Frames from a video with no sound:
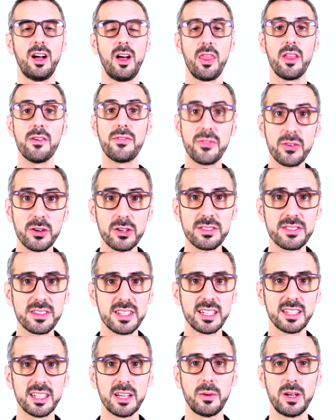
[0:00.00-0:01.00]
The first
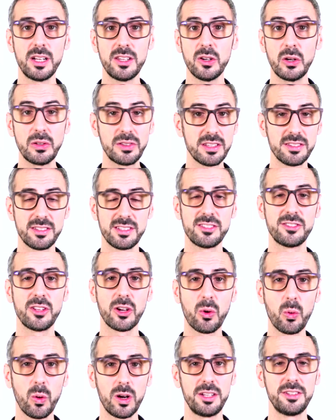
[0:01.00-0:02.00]
thing they will notice is the
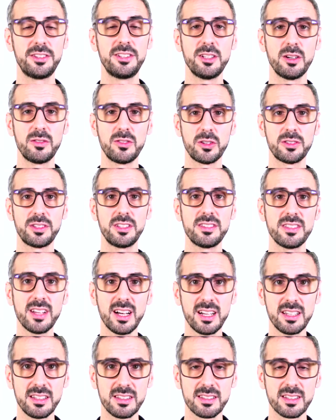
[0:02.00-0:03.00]
quality of your
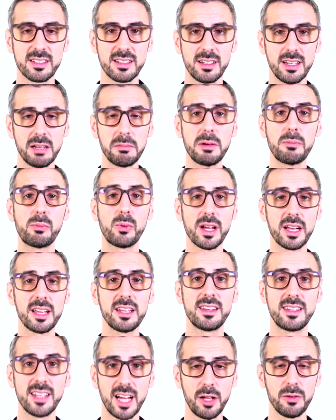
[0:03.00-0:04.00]
designs. Let me break
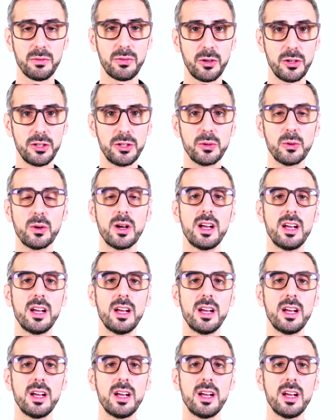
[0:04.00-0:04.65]
it down for you.